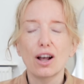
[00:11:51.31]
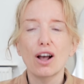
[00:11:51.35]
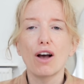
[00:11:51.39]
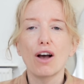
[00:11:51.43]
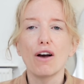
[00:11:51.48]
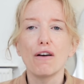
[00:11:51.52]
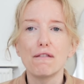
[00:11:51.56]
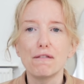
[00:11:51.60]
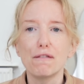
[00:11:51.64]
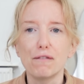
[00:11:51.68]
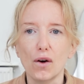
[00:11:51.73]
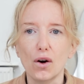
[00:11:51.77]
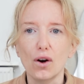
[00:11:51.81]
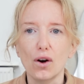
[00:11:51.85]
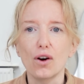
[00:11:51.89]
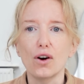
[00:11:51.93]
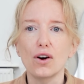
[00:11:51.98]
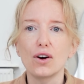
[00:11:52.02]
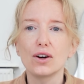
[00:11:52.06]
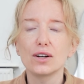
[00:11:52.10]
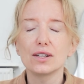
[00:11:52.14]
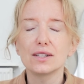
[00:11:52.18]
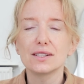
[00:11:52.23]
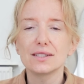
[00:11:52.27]
a
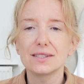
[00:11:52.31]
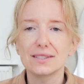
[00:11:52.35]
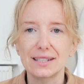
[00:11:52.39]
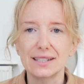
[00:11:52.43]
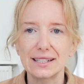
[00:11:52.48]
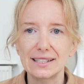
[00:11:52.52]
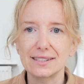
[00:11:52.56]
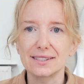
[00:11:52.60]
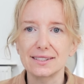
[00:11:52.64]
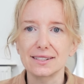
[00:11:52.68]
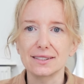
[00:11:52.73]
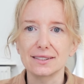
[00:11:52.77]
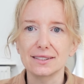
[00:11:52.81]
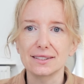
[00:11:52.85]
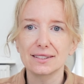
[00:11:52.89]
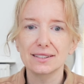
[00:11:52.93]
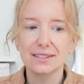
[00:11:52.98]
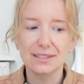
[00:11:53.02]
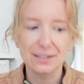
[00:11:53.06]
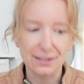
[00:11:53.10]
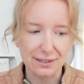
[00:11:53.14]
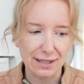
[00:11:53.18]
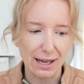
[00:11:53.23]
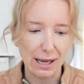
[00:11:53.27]
4-season
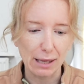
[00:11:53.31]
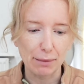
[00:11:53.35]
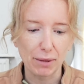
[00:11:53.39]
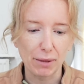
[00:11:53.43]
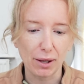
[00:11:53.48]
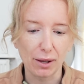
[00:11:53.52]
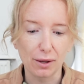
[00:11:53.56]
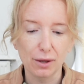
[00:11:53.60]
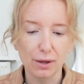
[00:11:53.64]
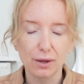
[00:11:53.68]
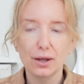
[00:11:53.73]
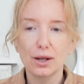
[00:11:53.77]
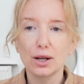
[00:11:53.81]
climate,